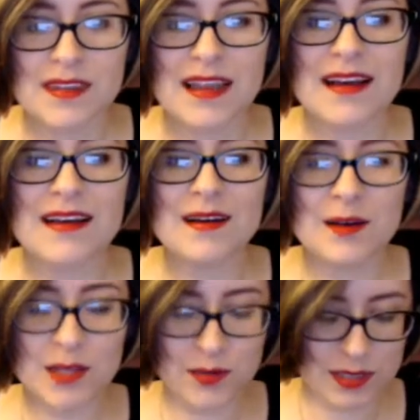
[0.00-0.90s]
Oh,
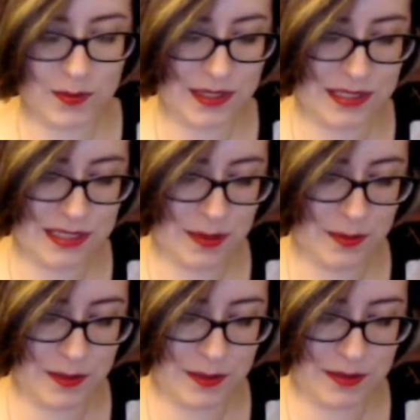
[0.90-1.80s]
you were at the WildStar
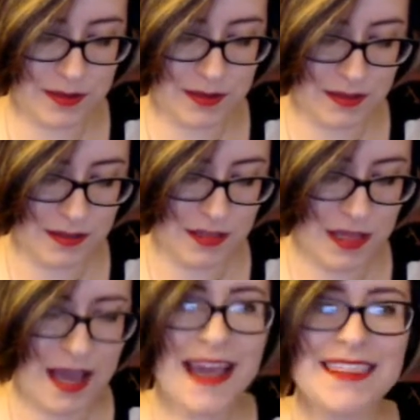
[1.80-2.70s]
booth.
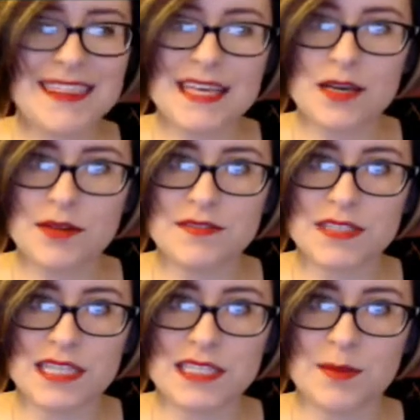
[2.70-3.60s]
I think we've
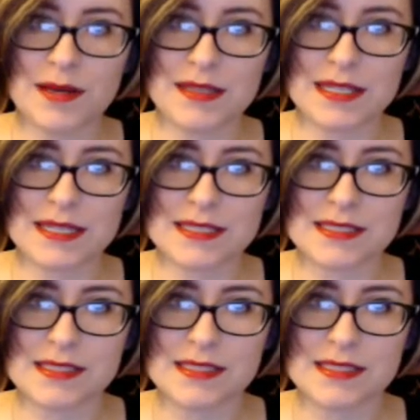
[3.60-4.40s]
talked about this.